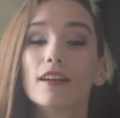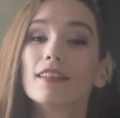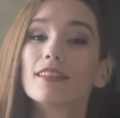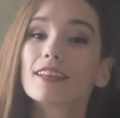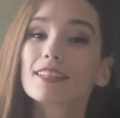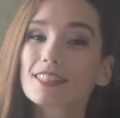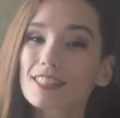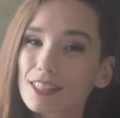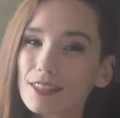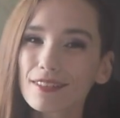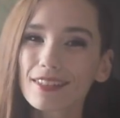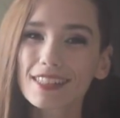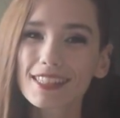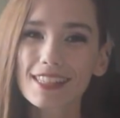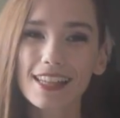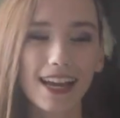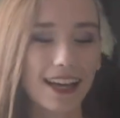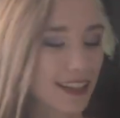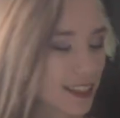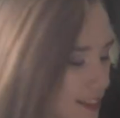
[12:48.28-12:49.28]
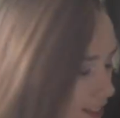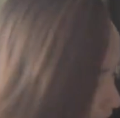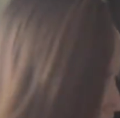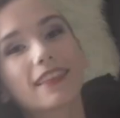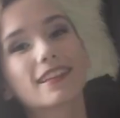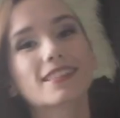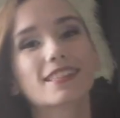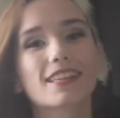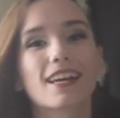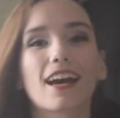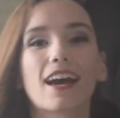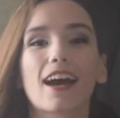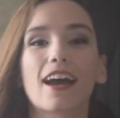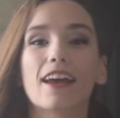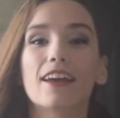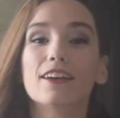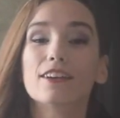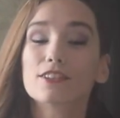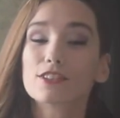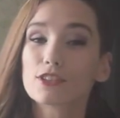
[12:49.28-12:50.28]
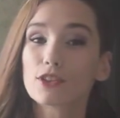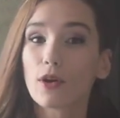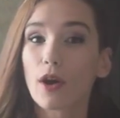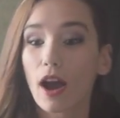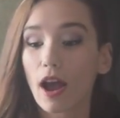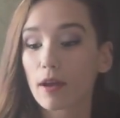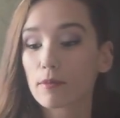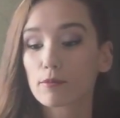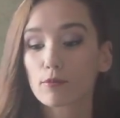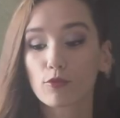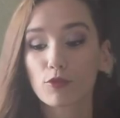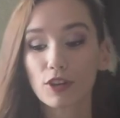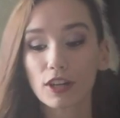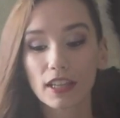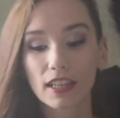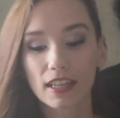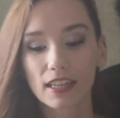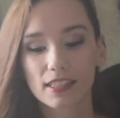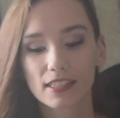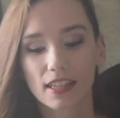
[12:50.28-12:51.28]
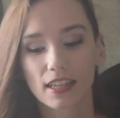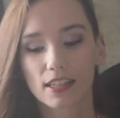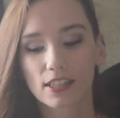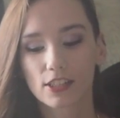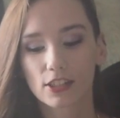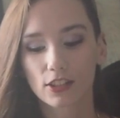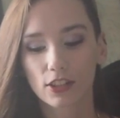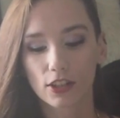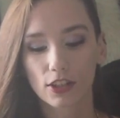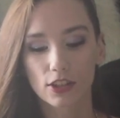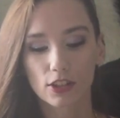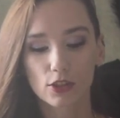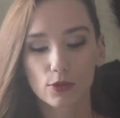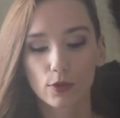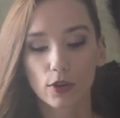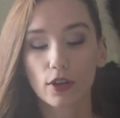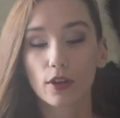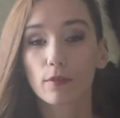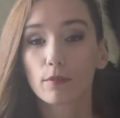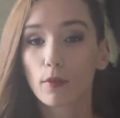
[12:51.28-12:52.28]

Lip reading: let's see what's next. This guy. So I'm really excited to look at this one.